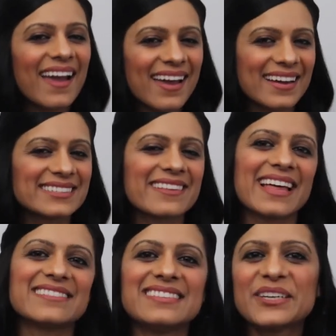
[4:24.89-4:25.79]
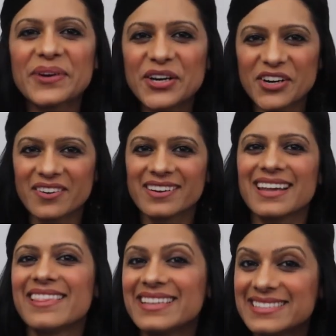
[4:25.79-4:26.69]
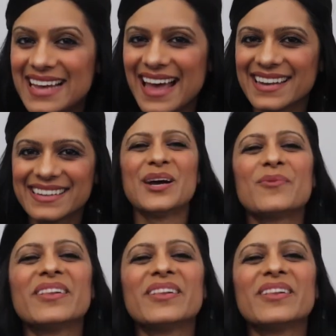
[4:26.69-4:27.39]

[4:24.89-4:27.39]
and that secret curtain in the den.